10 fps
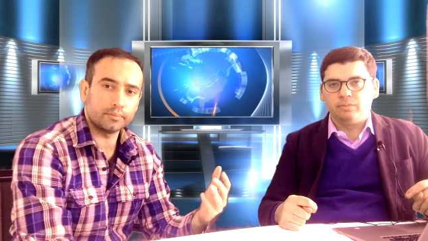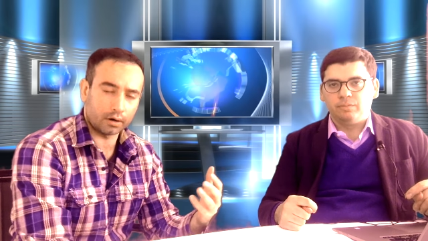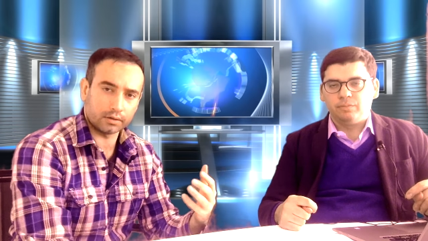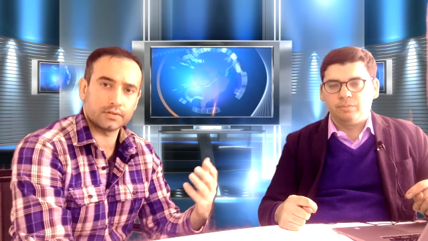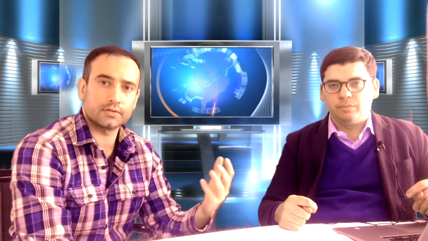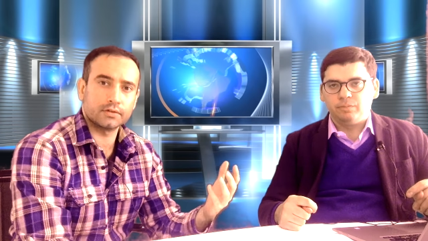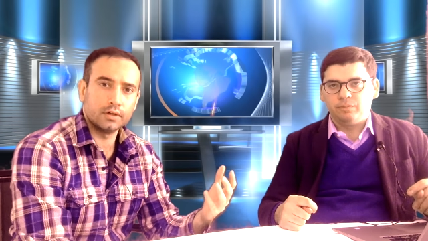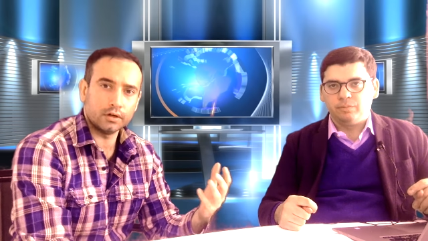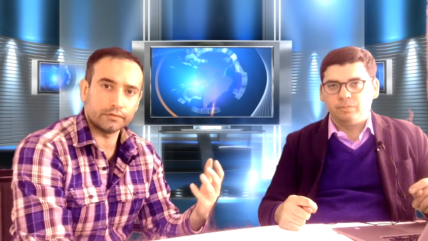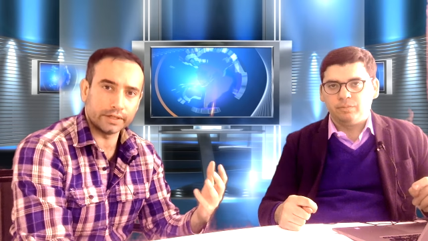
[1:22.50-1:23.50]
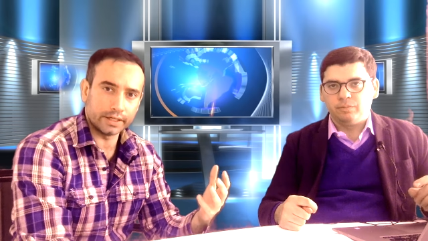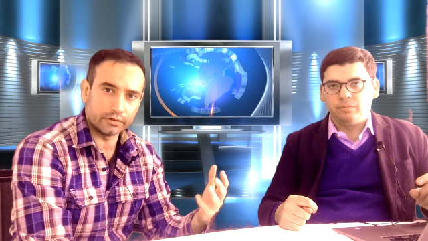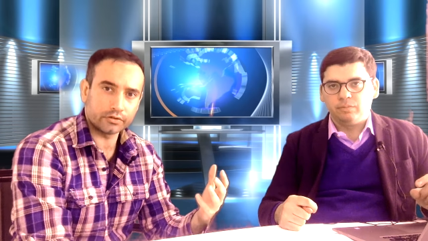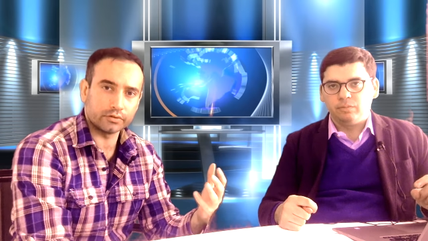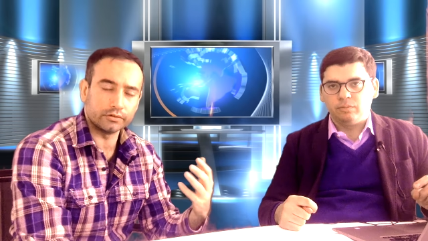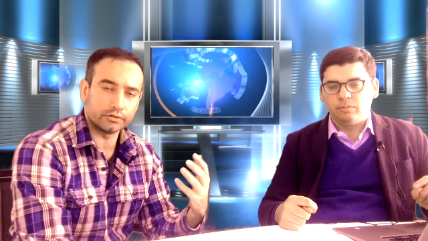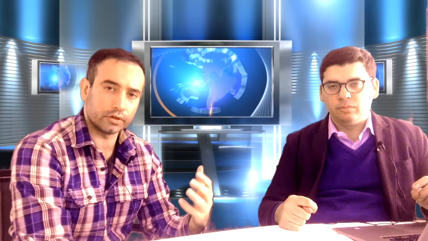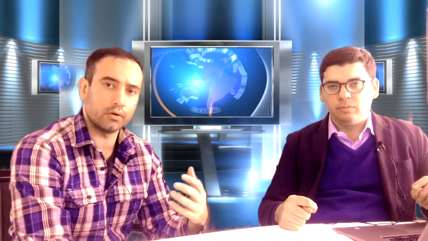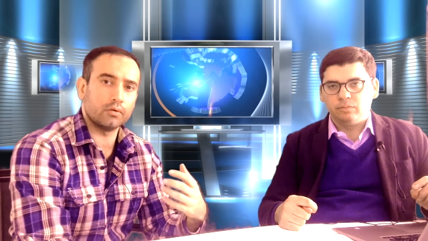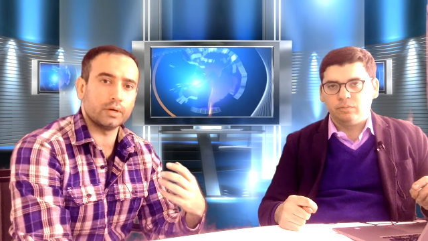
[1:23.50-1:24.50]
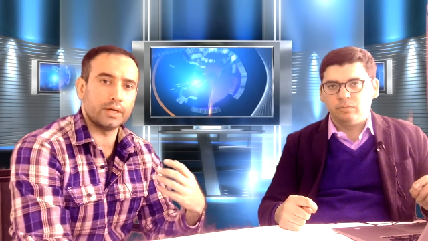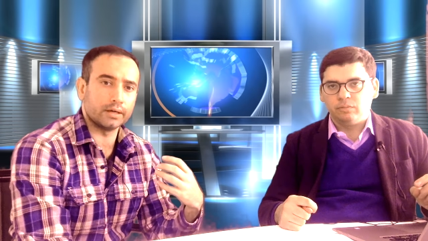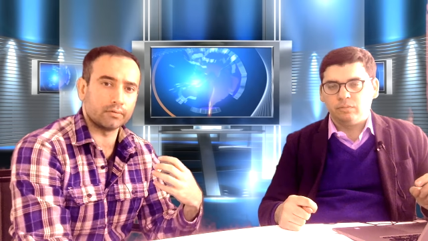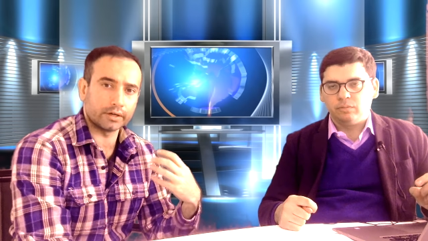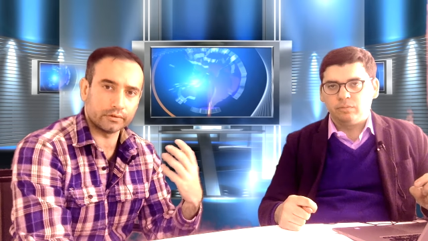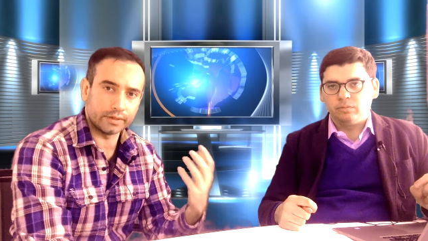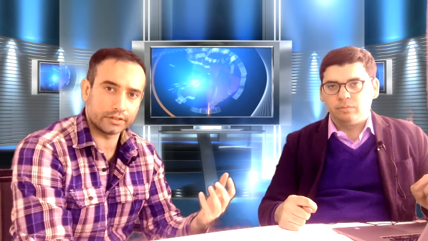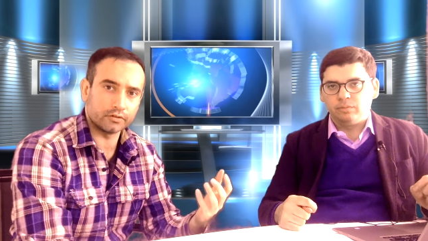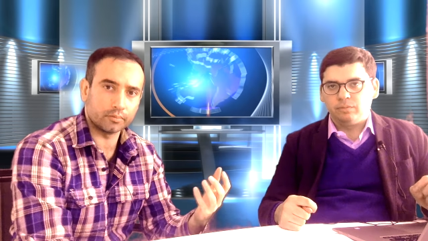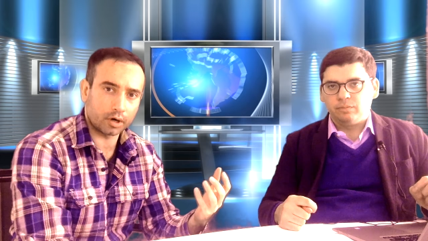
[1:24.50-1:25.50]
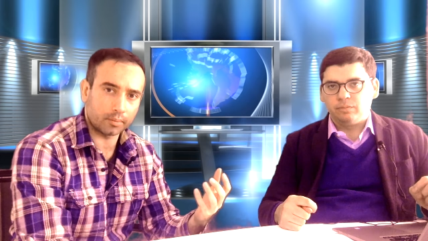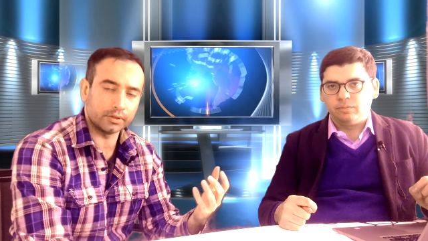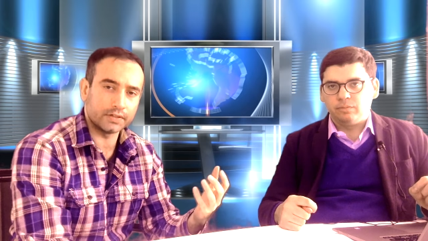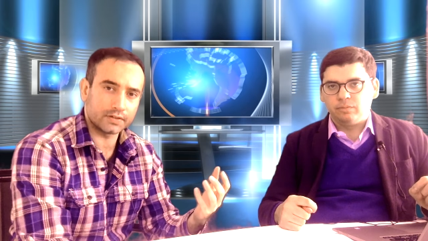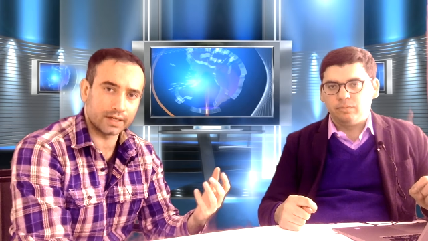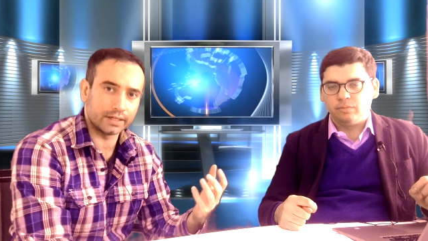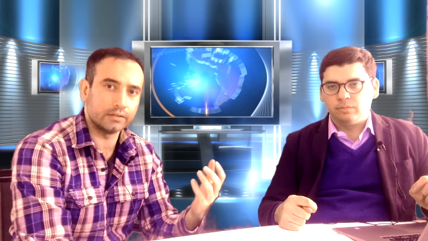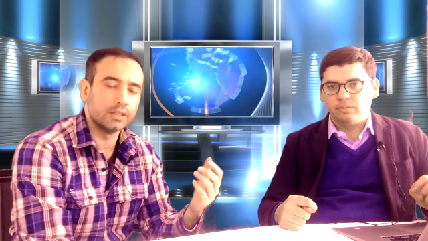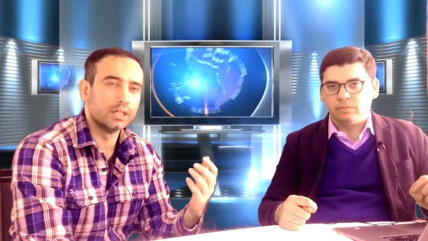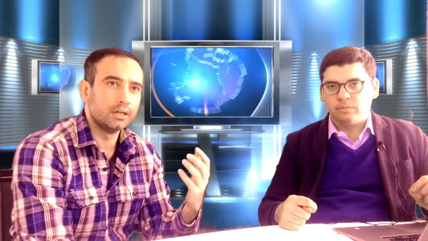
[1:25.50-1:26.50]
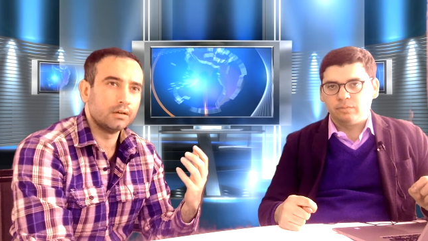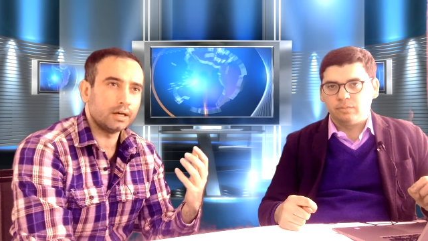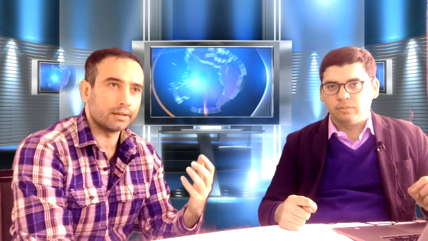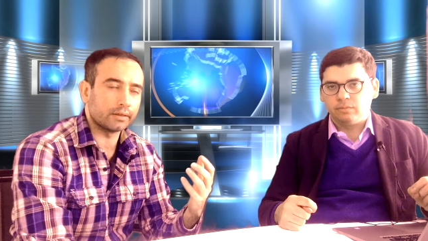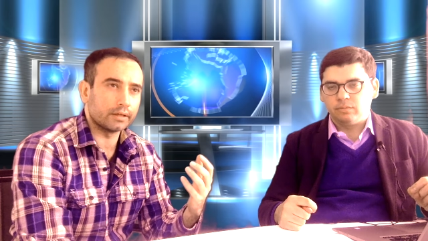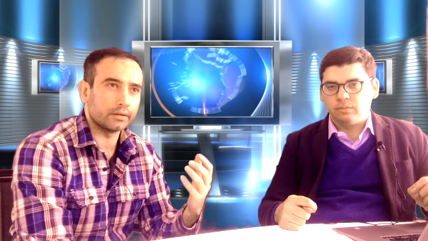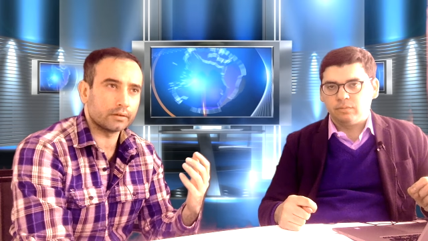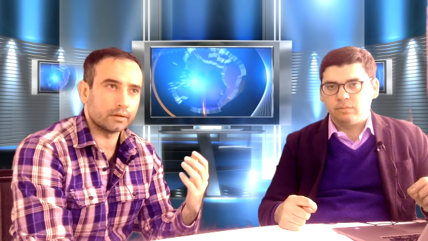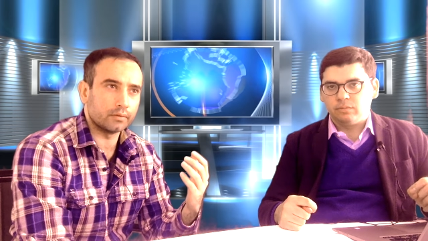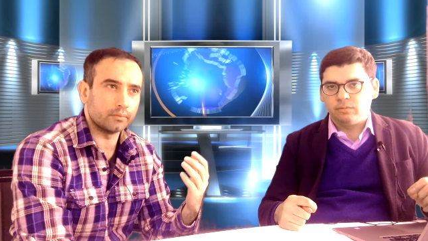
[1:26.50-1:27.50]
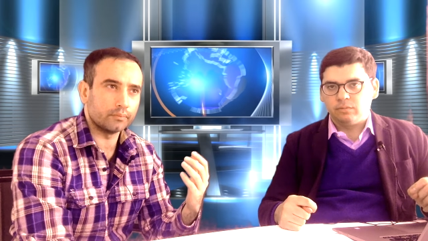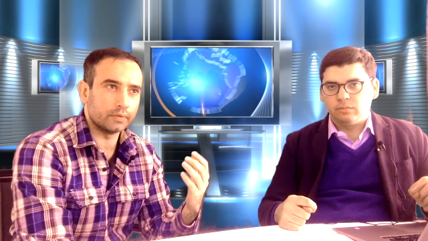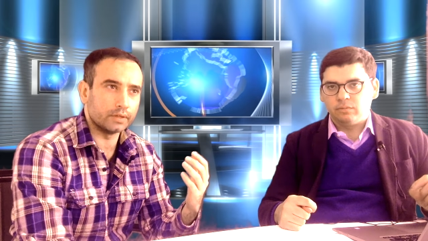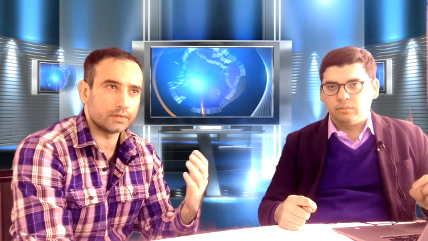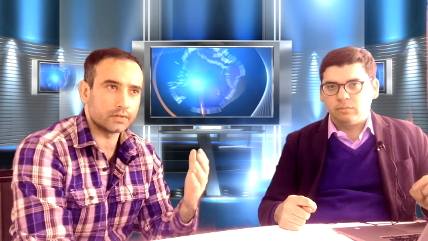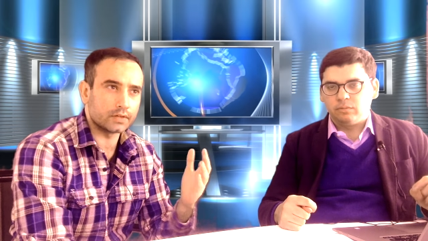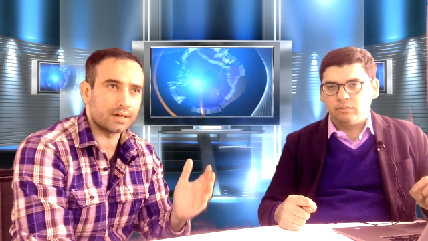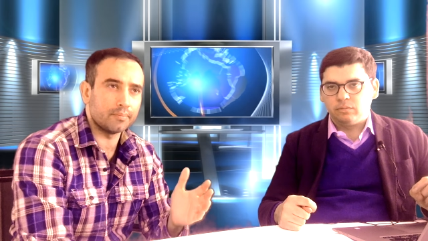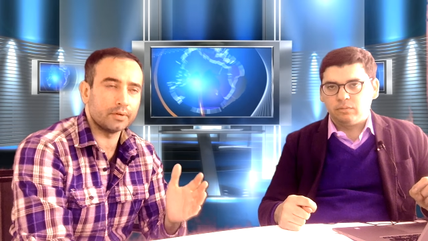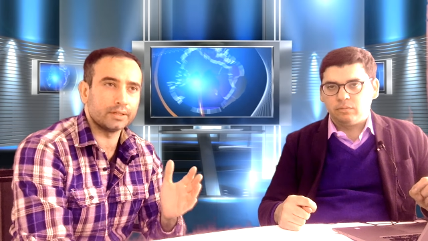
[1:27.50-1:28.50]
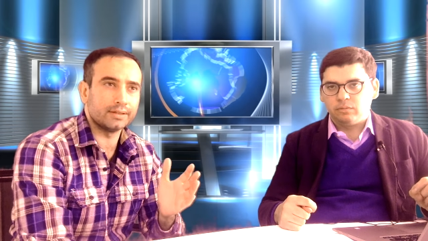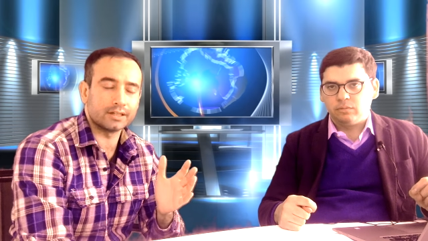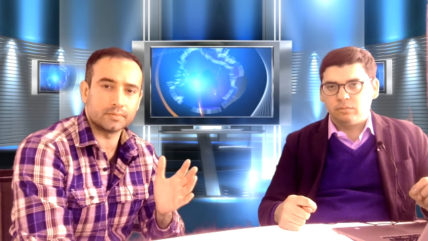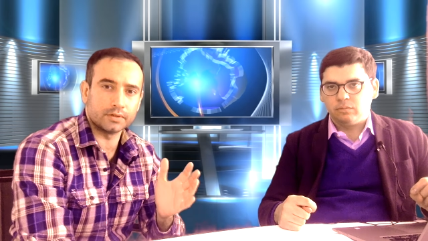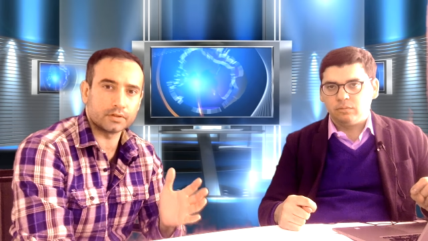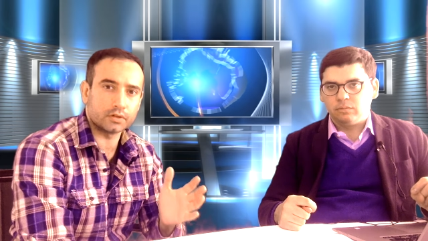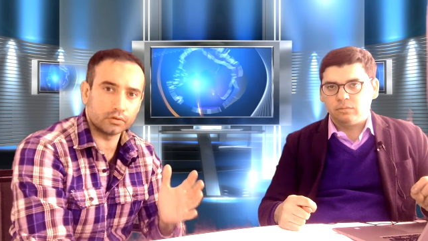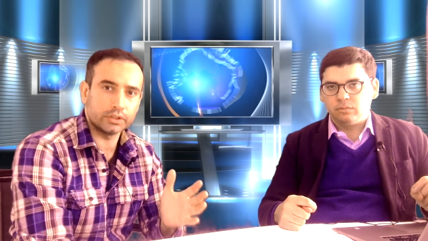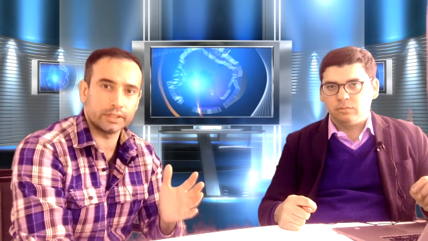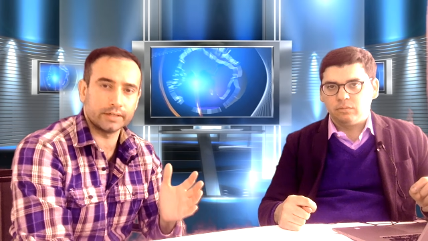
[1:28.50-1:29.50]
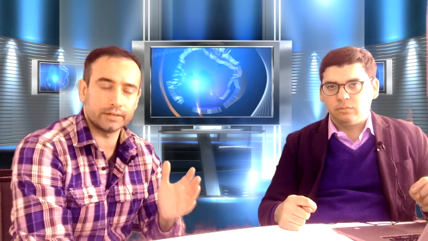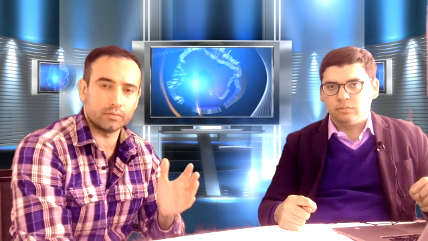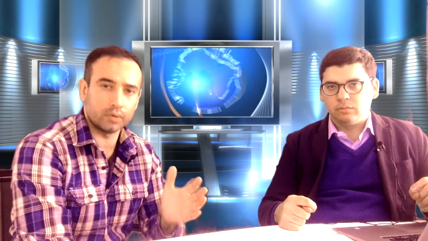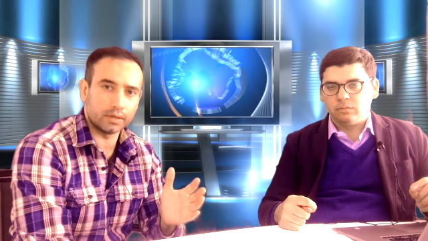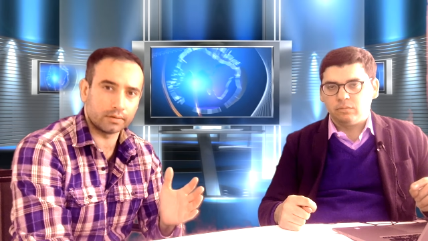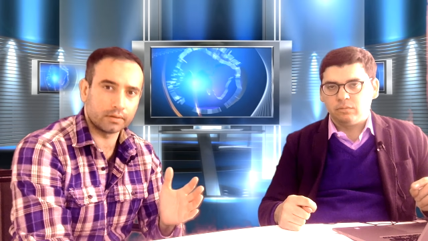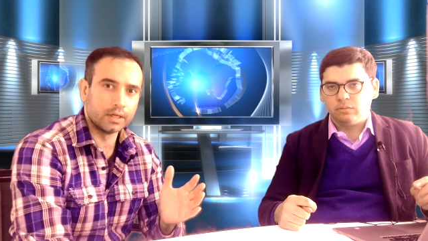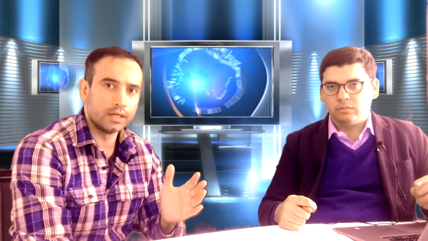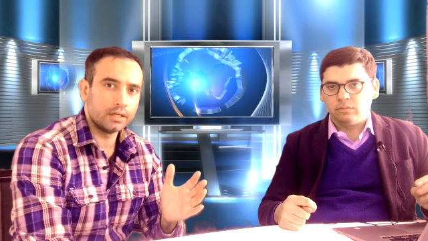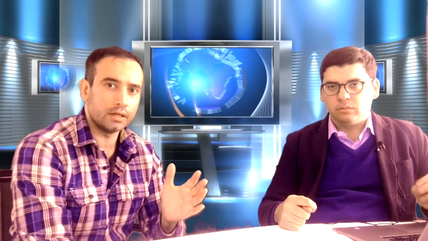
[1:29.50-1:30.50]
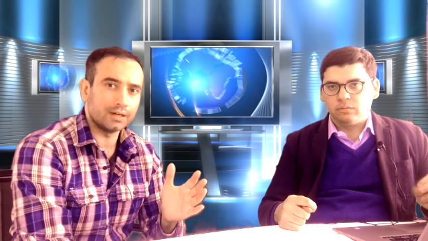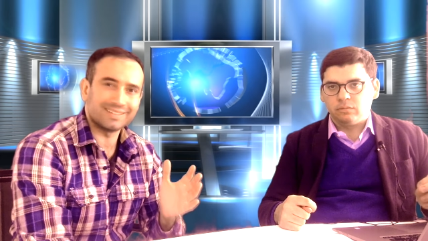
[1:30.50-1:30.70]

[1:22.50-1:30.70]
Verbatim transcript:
Speaker 1: parts of the industry to show and regulation to properly set in. I think uh, this is a company that has been associated with uh,